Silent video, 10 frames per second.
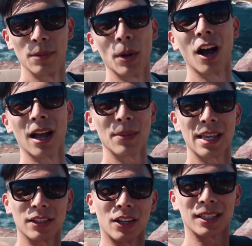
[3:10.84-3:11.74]
Behind me
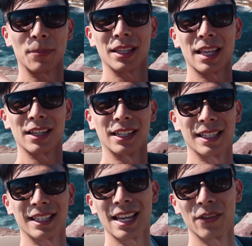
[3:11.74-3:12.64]
is not something that you're going to
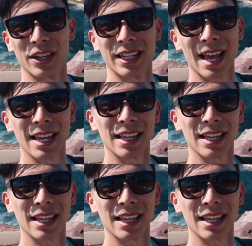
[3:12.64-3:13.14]
see every day.